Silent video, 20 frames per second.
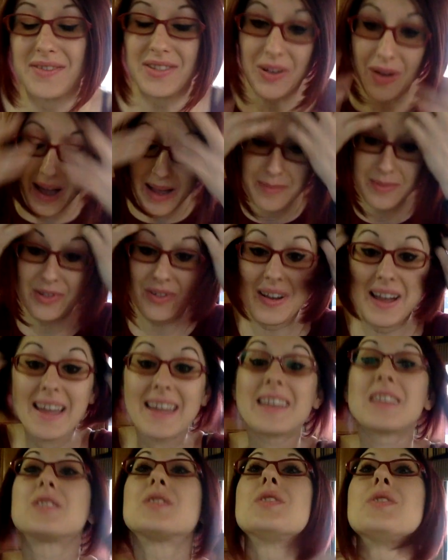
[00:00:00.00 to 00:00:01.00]
So I'm
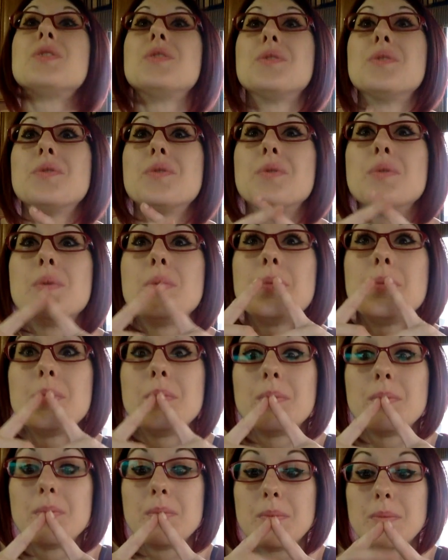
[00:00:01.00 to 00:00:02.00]
trying to
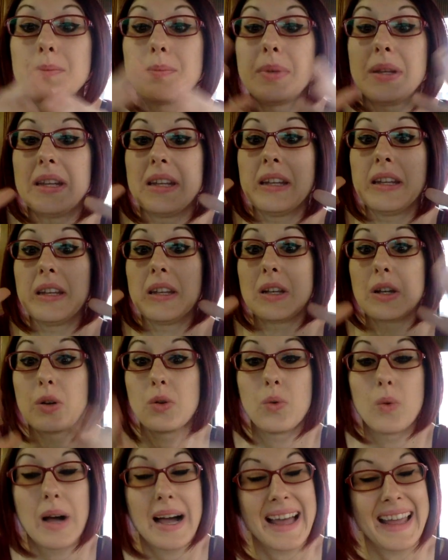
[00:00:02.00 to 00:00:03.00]
be
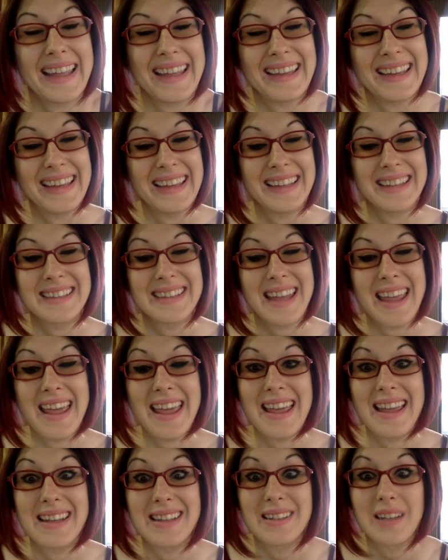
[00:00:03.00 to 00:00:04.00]
quiet
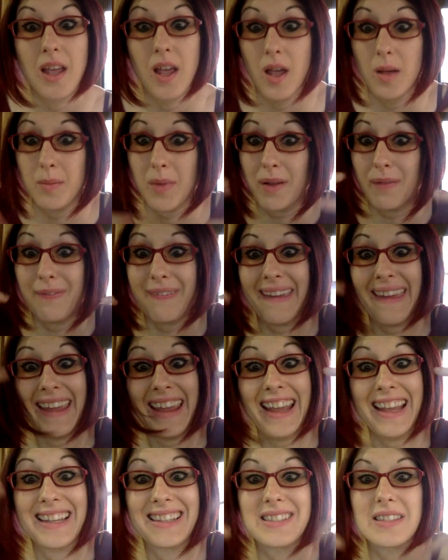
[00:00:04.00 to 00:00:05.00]
and my
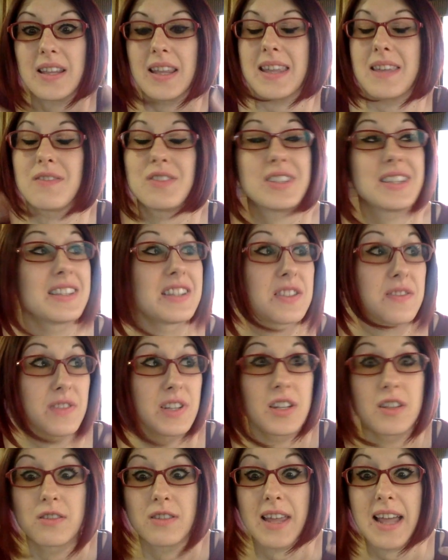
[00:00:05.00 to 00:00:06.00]
face like if you've seen this
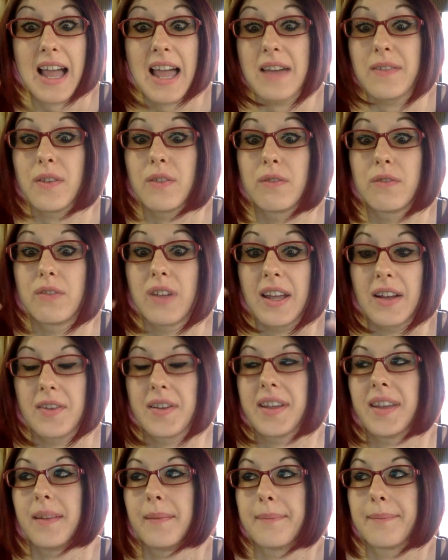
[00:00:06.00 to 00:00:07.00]
video like i have a
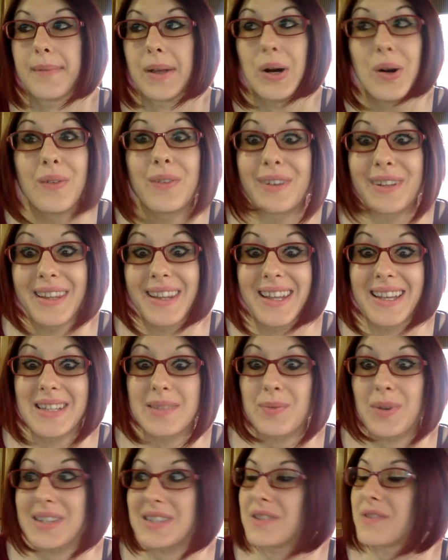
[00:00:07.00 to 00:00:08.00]
very overly
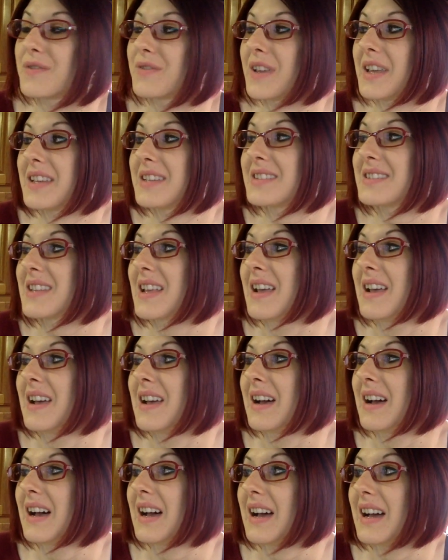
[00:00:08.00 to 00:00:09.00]
expressive face
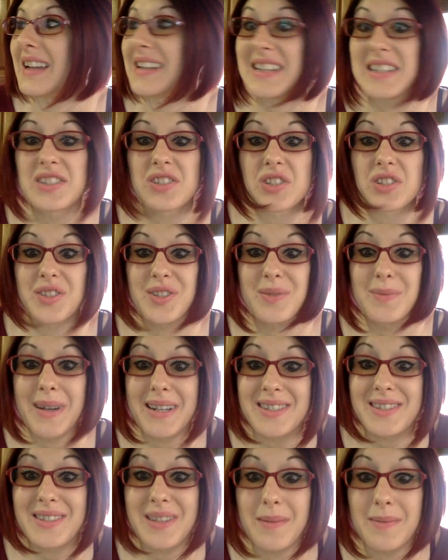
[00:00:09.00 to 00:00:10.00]
uh, and it's just too
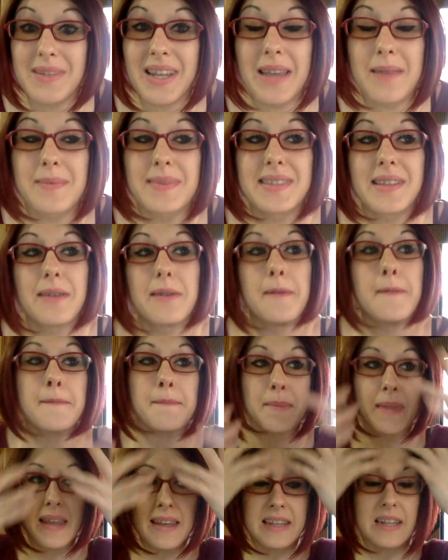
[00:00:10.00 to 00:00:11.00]
much sometimes so
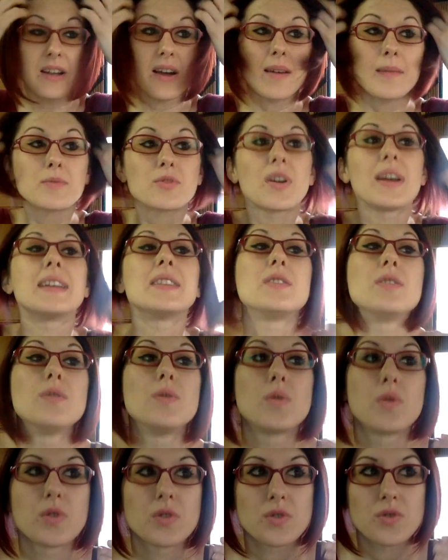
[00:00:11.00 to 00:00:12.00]
you know i'm trying
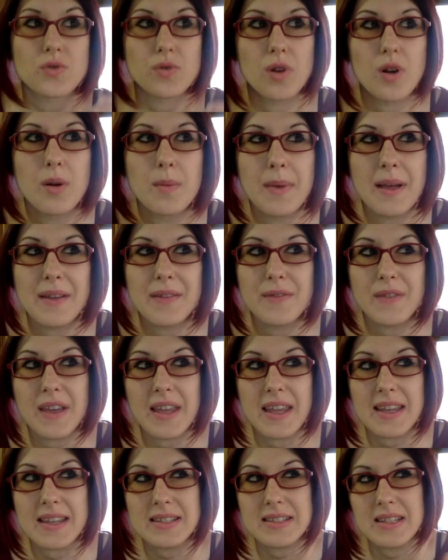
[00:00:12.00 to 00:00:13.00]
to control my
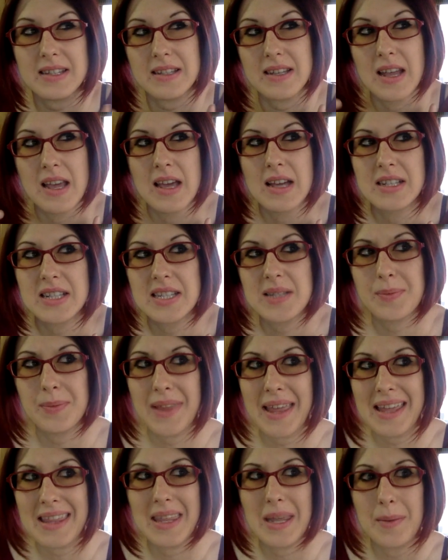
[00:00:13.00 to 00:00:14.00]
face and
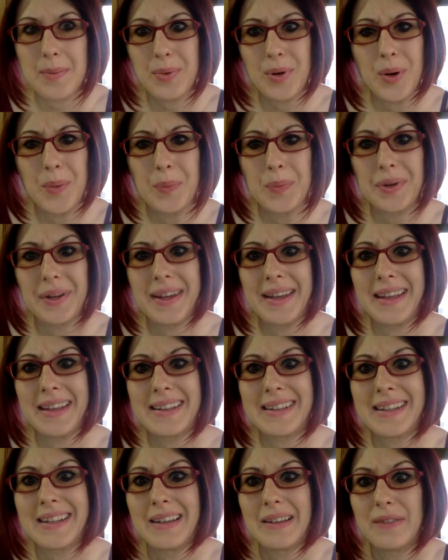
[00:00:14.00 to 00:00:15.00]
display the
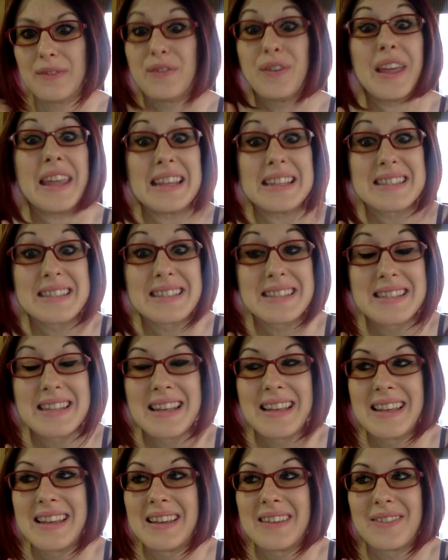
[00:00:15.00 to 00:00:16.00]
appropriate face
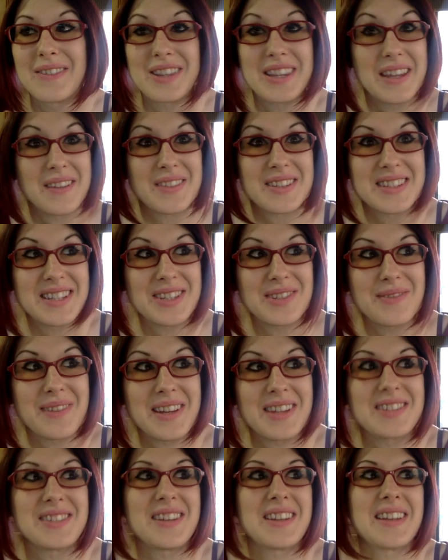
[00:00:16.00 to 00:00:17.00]
for the given
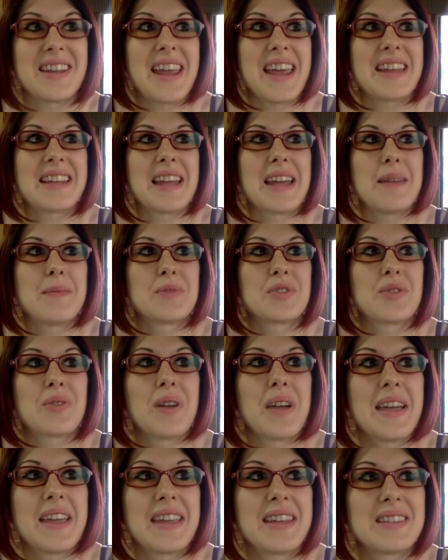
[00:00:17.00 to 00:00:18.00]
situation and i'm
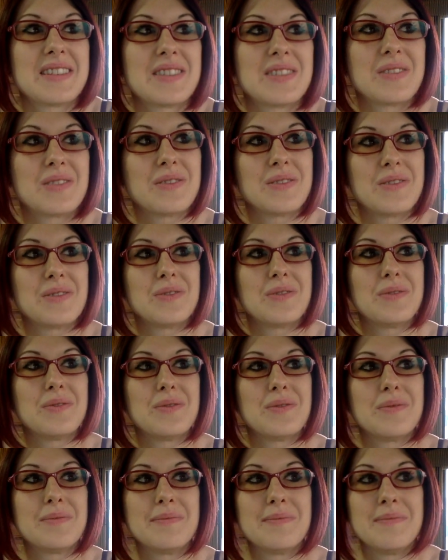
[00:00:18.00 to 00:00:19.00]
trying
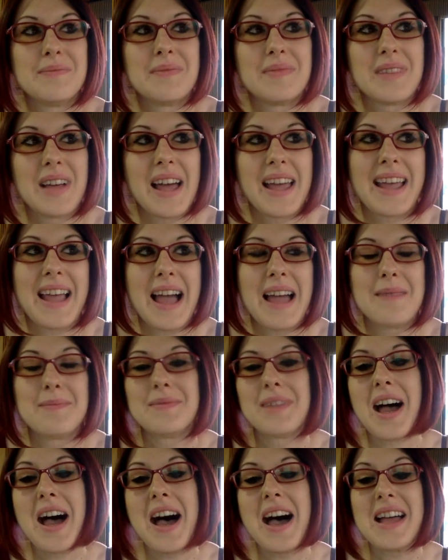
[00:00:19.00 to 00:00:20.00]
to like i'm
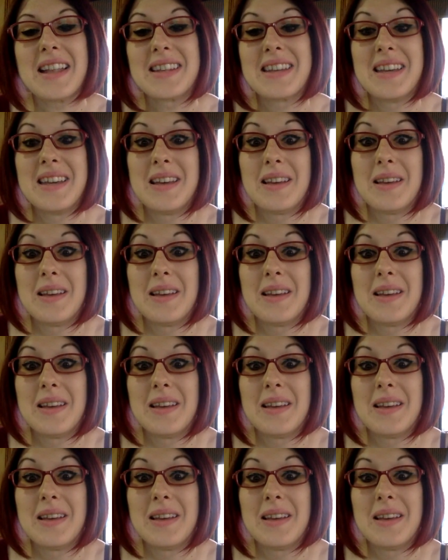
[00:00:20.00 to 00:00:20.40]
not